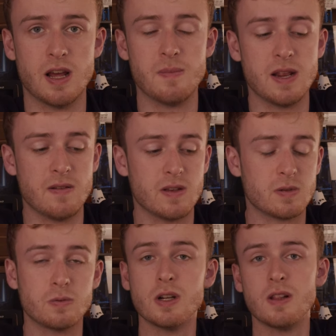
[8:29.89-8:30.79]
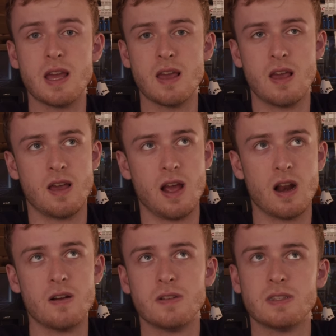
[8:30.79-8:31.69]
I mean, if it's really, and
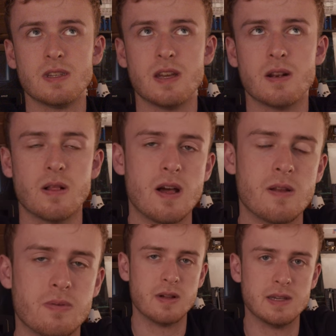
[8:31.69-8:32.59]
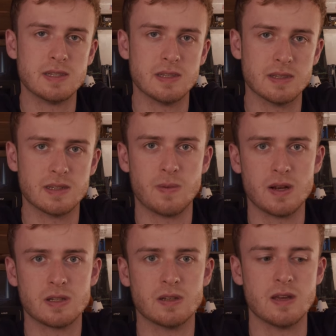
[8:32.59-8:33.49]
obviously in a lot of places,
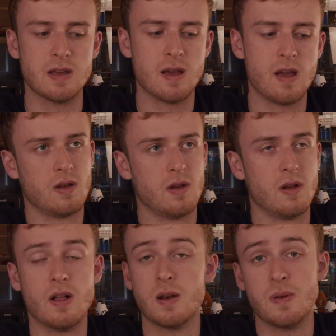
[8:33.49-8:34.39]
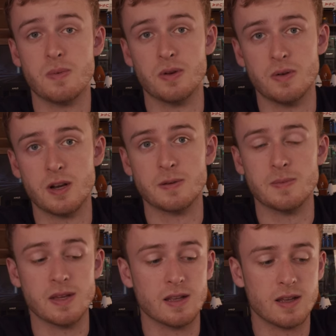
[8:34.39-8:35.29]
especially a lot of people do end up
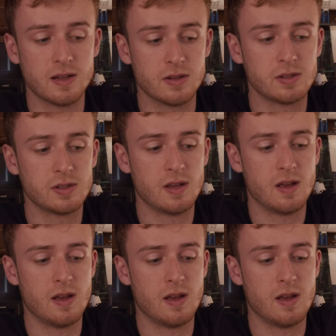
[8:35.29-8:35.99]
speaking English.